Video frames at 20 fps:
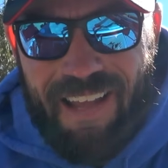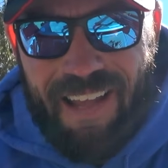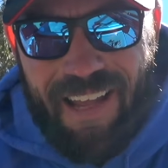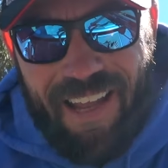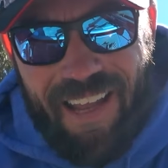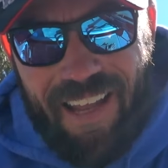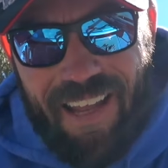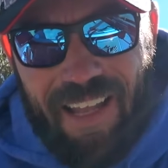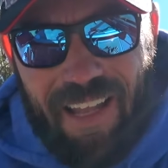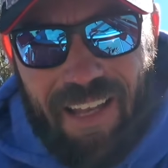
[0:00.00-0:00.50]

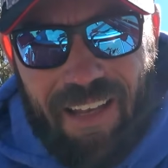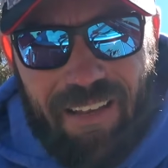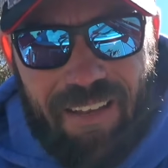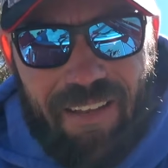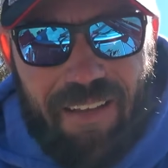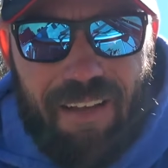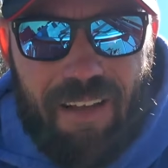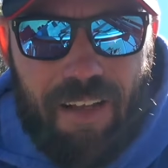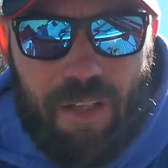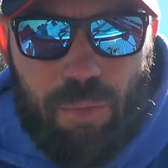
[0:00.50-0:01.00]
and
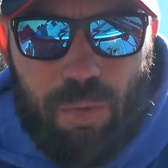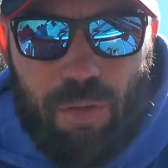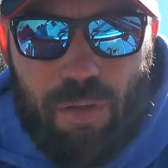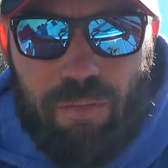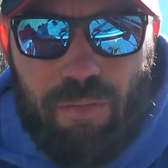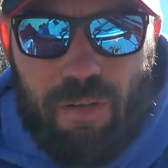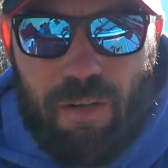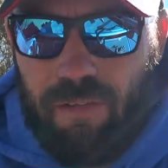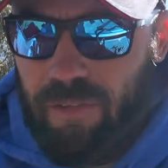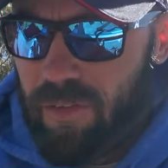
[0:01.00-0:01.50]
a 12
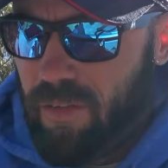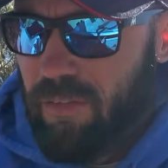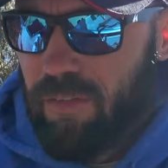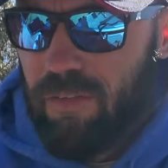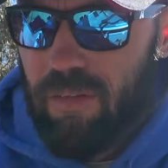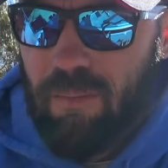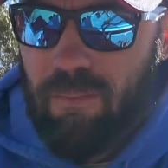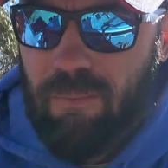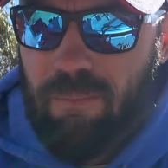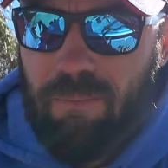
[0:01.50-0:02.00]
volt
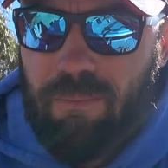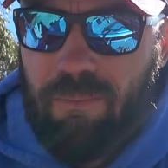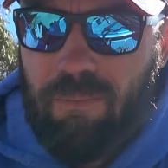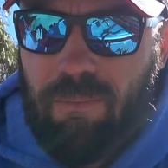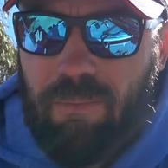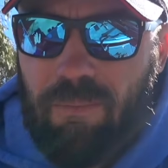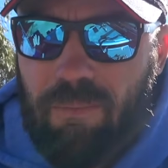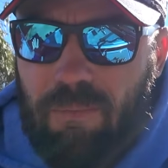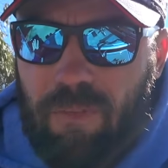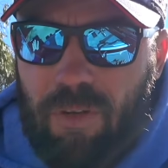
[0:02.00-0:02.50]
system
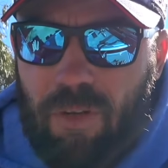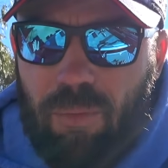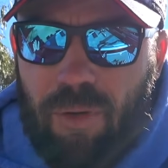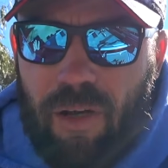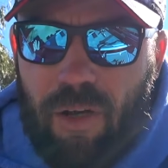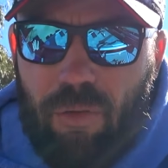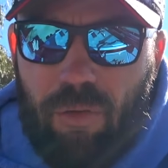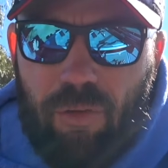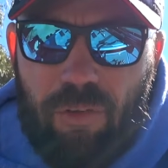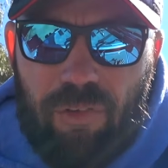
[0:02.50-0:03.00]
to
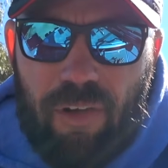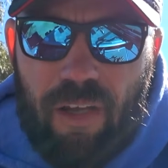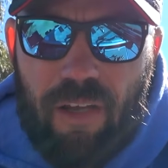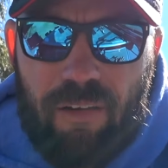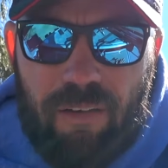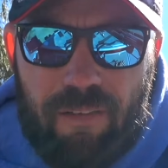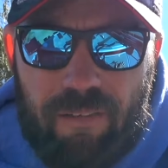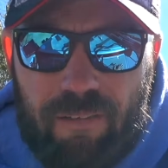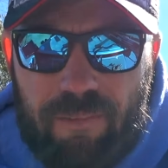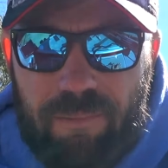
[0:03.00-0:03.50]
run all the
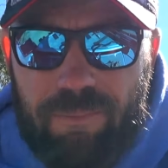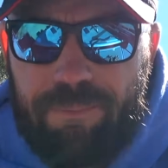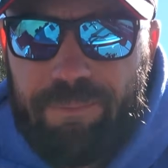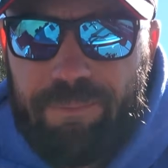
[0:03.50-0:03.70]
sounders.